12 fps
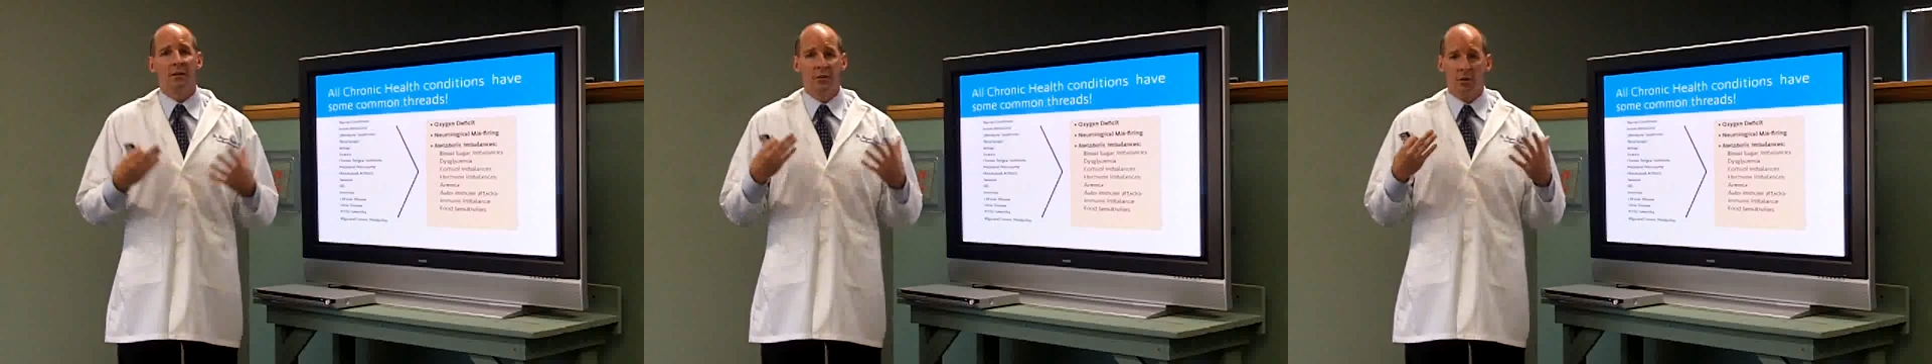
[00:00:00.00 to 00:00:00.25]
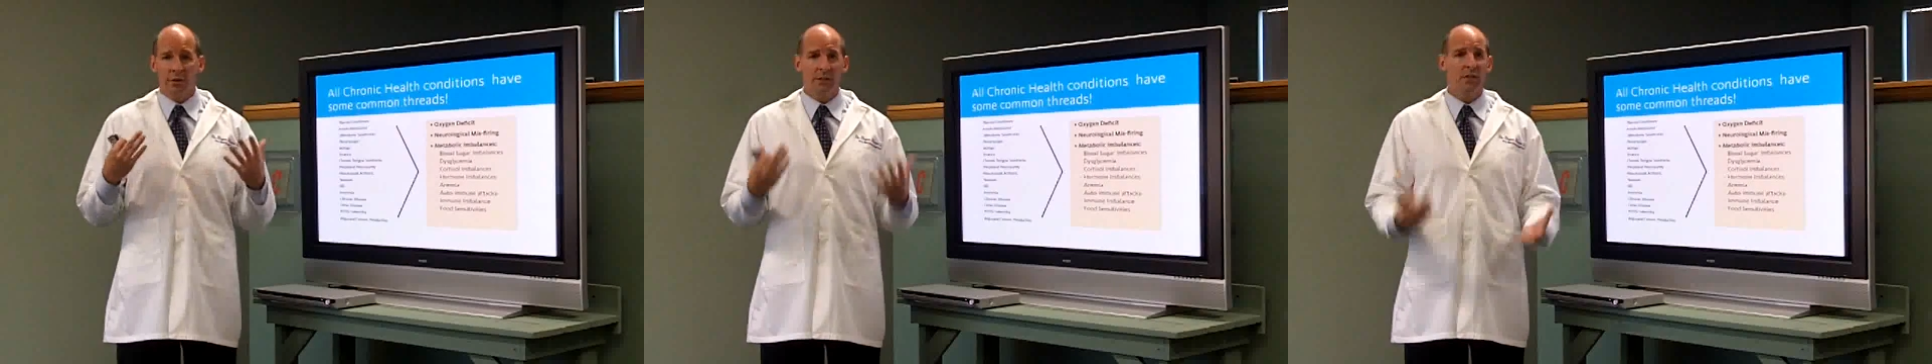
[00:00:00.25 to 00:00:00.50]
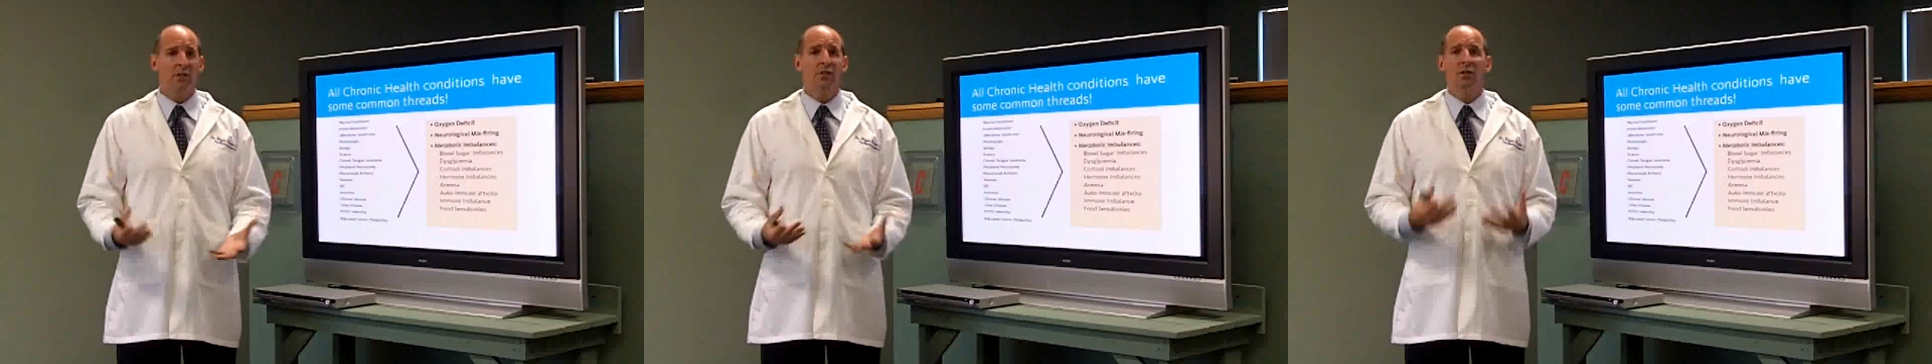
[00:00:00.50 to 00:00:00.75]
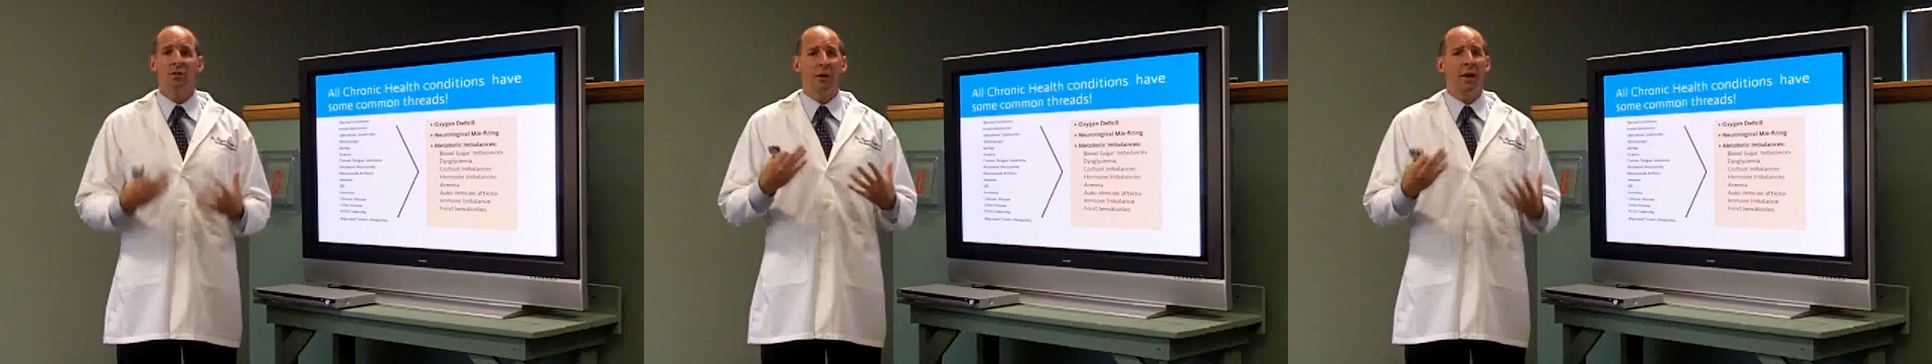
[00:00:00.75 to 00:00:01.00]
your
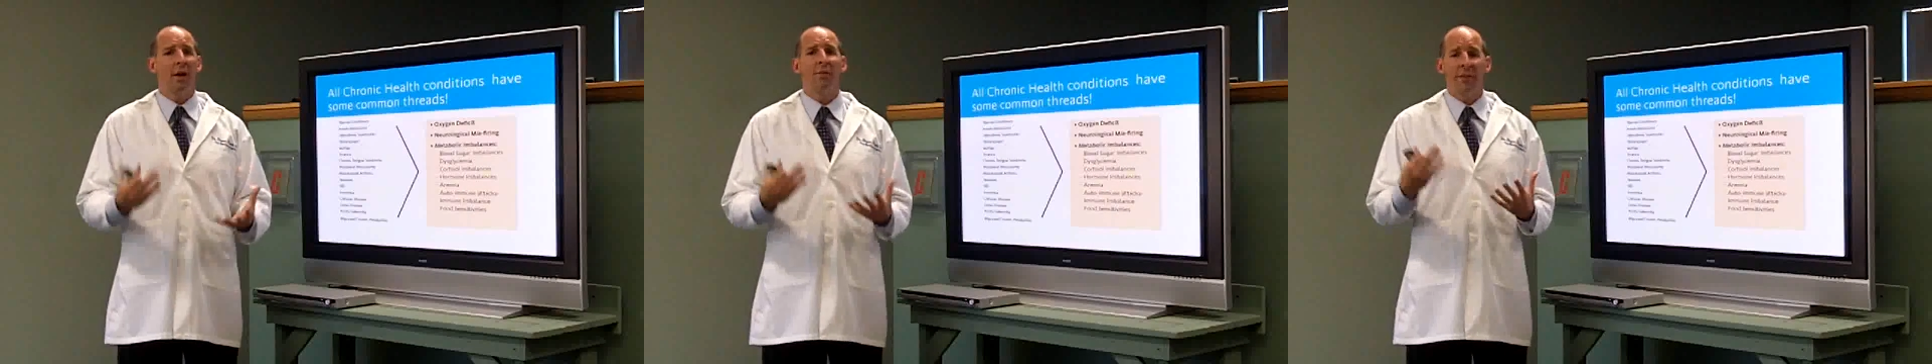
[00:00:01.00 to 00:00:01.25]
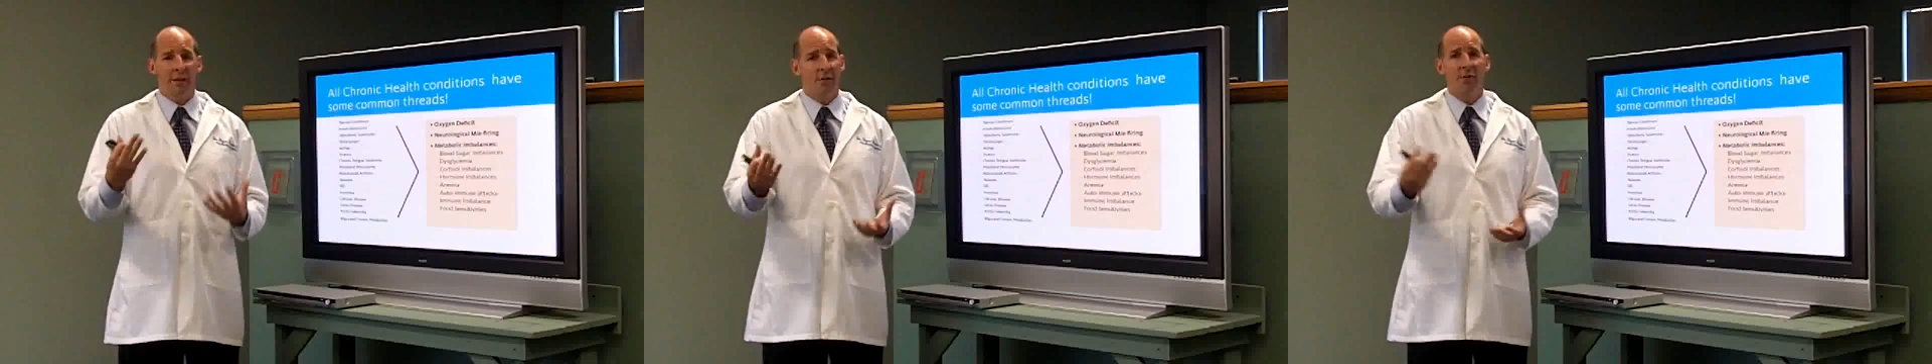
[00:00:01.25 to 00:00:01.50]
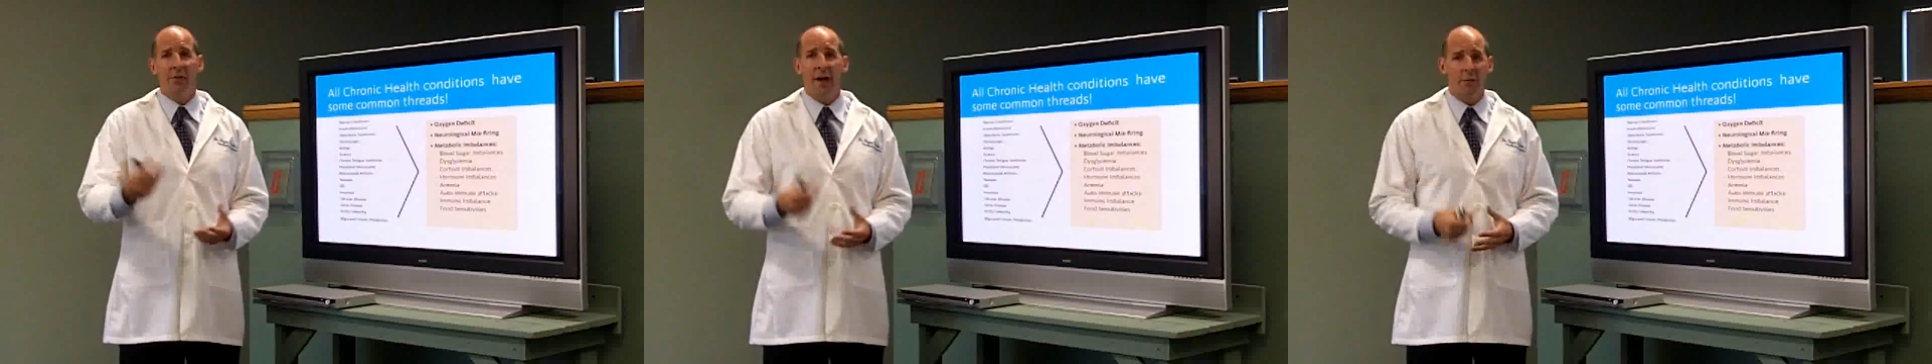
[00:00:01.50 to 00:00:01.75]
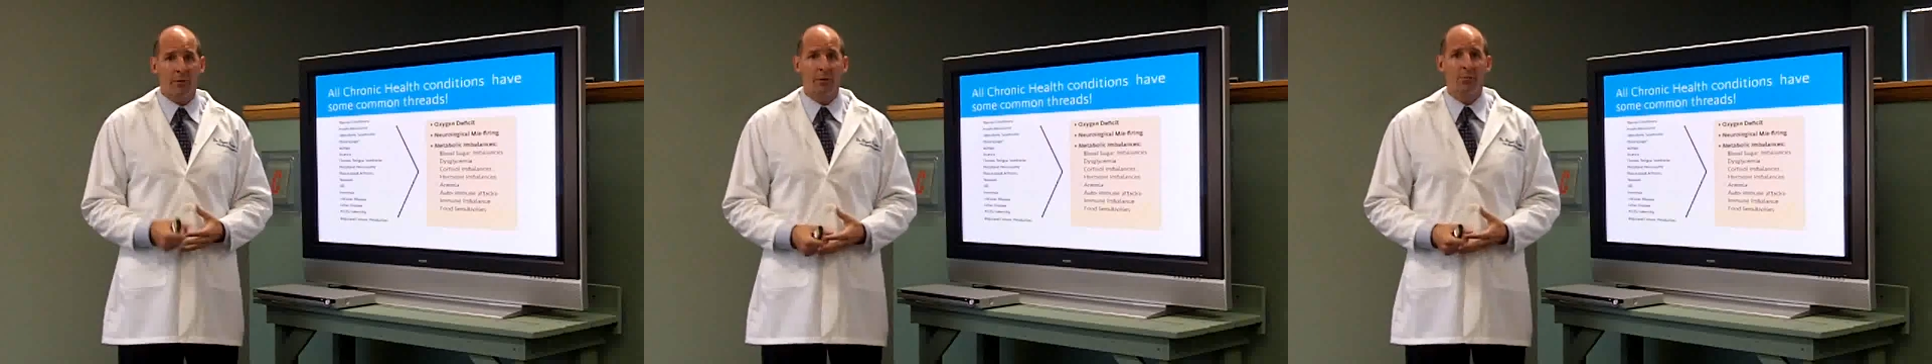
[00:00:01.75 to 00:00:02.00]
condition, your health, and your
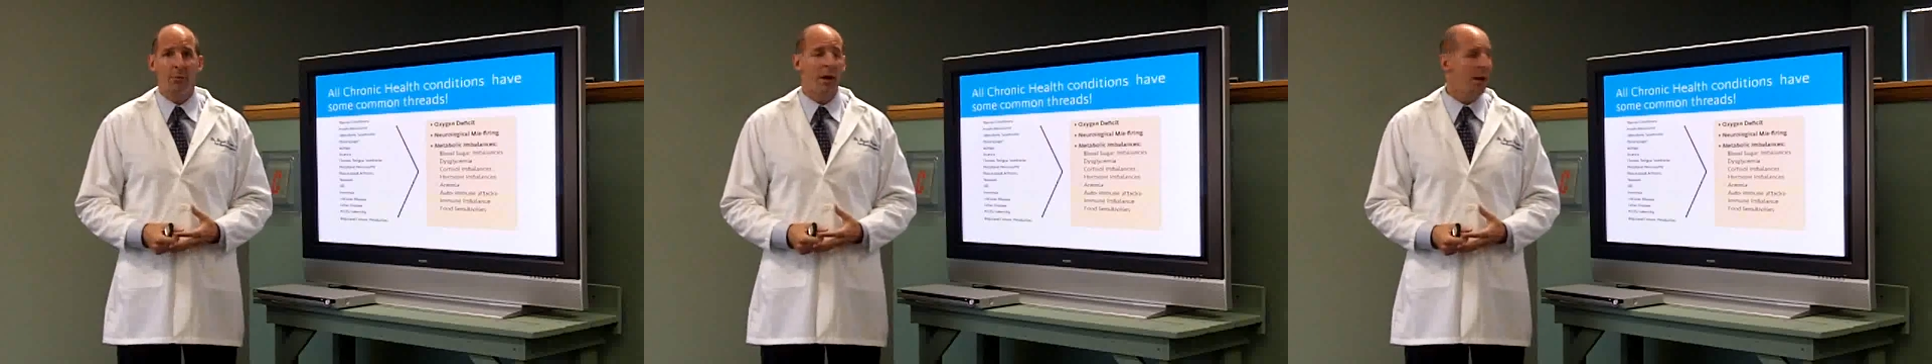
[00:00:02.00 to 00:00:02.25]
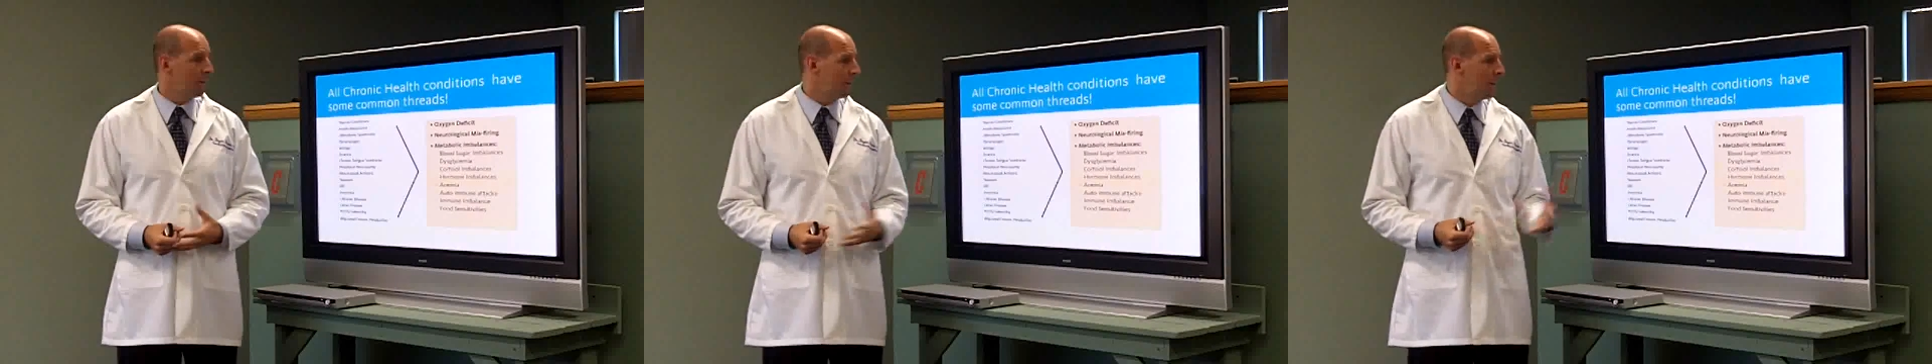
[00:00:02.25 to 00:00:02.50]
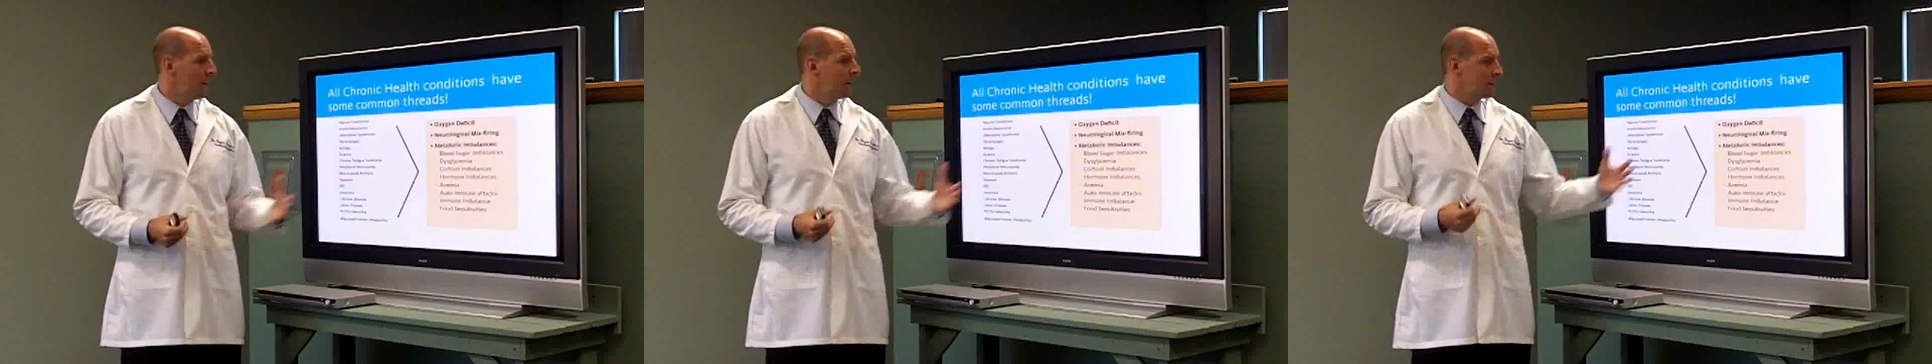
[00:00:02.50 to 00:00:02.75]
thyroid problem.